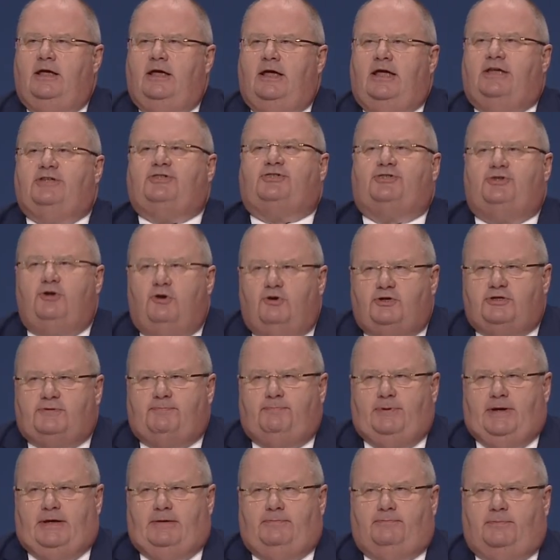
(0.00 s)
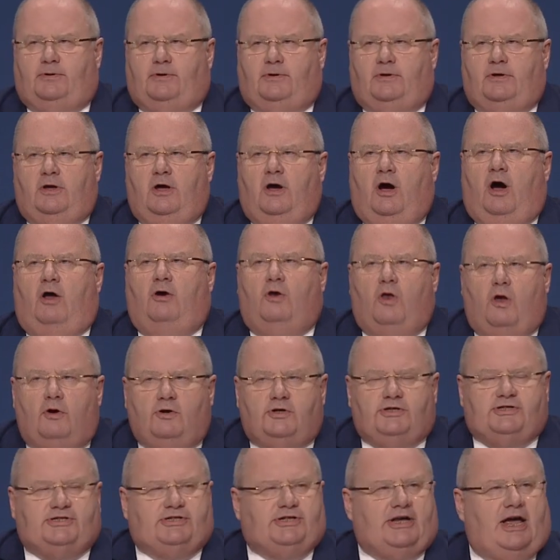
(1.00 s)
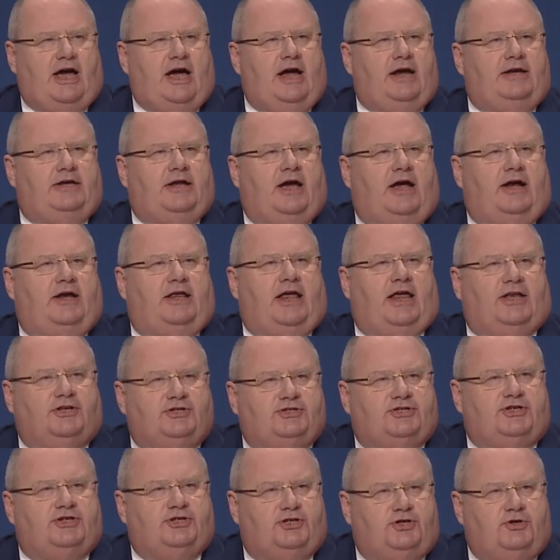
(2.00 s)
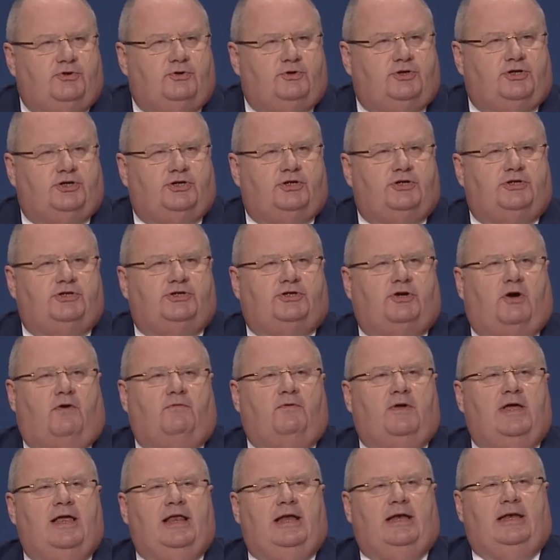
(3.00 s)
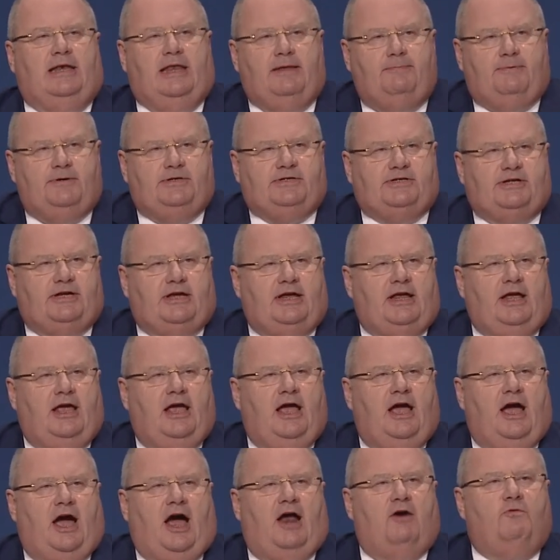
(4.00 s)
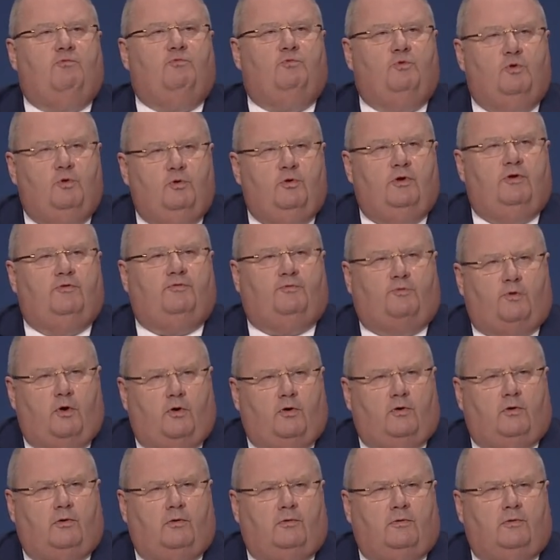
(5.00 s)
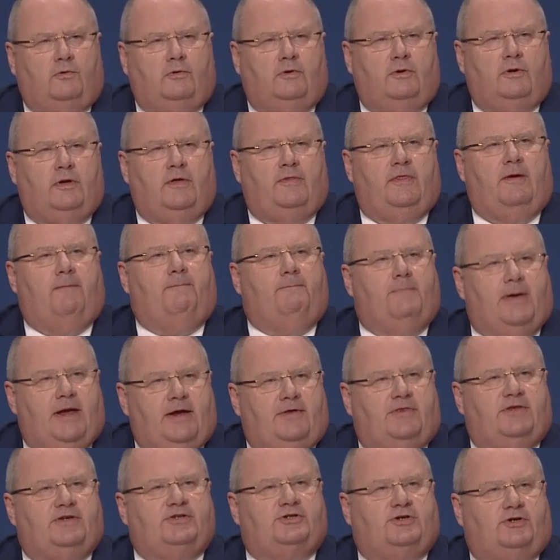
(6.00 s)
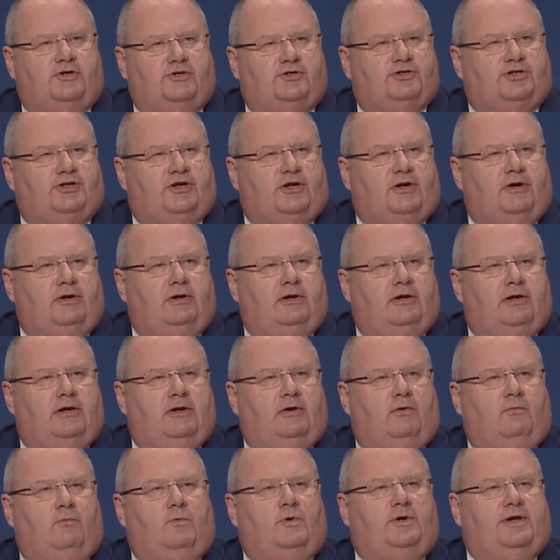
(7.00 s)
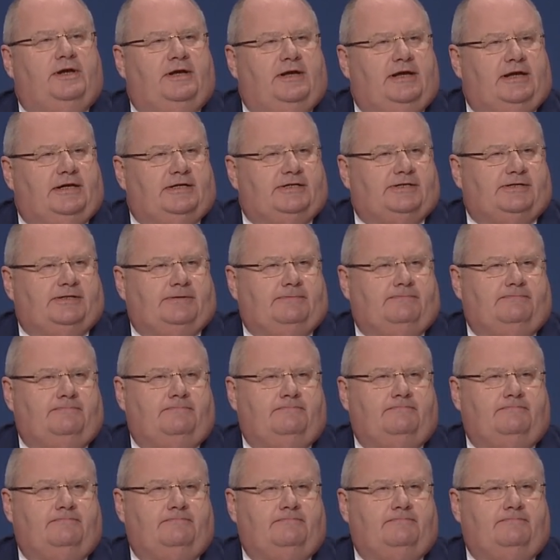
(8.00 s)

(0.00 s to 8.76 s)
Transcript: it's those people, alongside our institutions of liberty and rule of law, that make this country what it is.